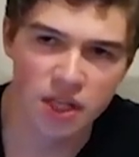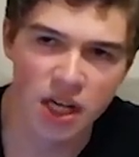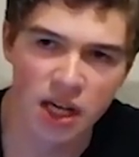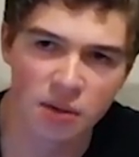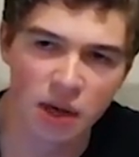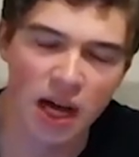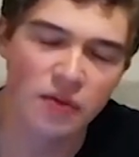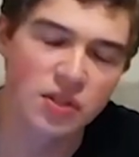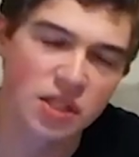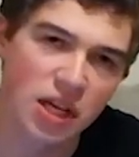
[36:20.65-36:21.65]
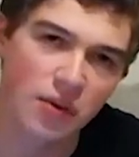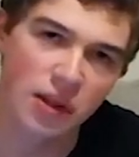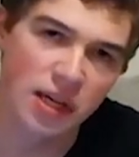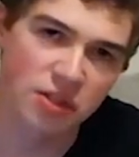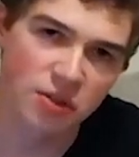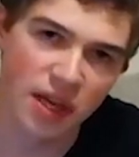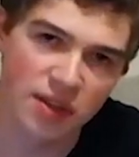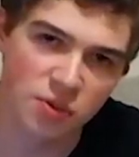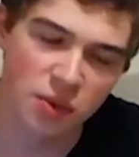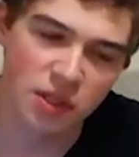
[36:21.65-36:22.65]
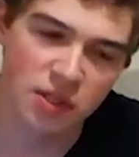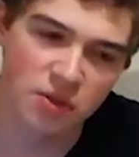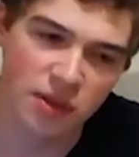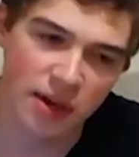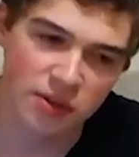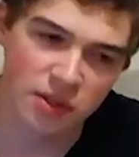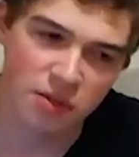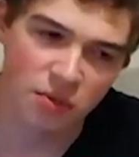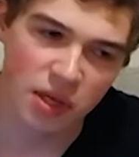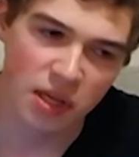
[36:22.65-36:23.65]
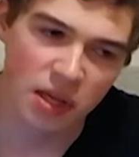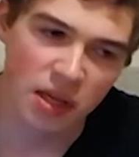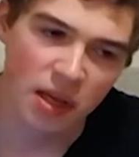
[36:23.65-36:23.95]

Obviously, I really like 2001 to 2003.